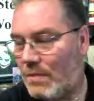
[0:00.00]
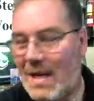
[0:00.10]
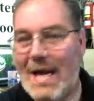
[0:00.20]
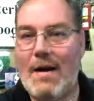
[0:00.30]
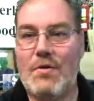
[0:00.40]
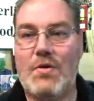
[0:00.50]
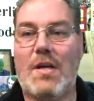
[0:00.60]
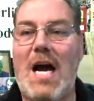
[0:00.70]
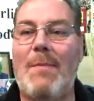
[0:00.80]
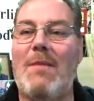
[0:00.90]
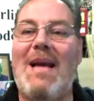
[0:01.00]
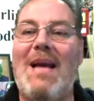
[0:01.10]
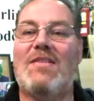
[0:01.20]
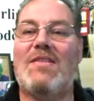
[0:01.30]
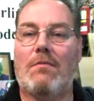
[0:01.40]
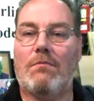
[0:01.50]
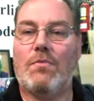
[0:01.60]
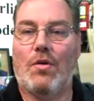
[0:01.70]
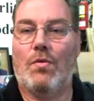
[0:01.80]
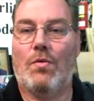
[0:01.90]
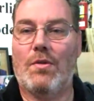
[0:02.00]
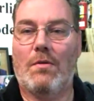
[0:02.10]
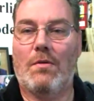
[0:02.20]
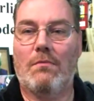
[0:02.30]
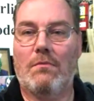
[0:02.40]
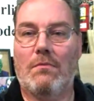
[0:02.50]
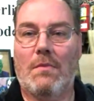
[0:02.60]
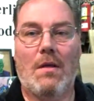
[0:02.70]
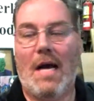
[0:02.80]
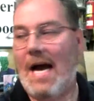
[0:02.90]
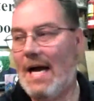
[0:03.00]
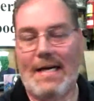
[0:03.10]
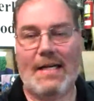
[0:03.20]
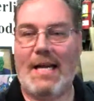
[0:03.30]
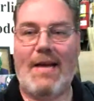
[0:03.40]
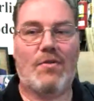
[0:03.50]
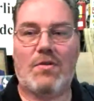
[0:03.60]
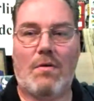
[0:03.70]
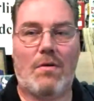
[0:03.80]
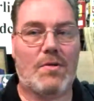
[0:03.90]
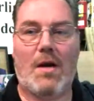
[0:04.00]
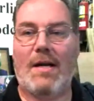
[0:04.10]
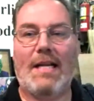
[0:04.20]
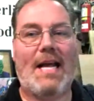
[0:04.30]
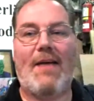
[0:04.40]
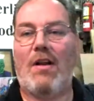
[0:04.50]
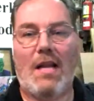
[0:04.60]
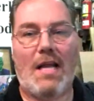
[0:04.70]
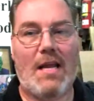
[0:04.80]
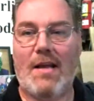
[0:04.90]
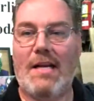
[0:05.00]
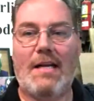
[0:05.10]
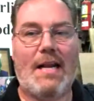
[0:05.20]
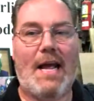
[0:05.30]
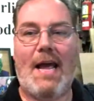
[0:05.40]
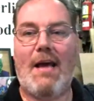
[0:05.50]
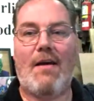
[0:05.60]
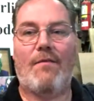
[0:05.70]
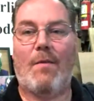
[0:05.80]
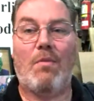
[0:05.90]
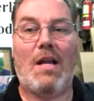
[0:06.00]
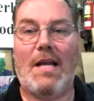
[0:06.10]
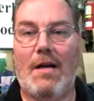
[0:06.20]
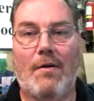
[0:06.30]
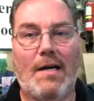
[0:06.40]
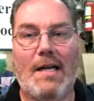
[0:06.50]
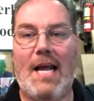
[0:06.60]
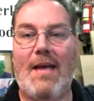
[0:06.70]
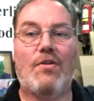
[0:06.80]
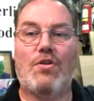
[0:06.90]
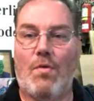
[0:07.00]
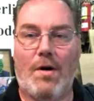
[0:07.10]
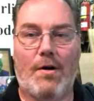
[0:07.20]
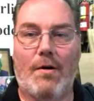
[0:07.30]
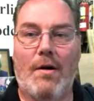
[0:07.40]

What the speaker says: pliers. Common basic tools. I didn't have a scroll saw. I didn't have a lathe. I didn't have a planer. I didn't have a joiner.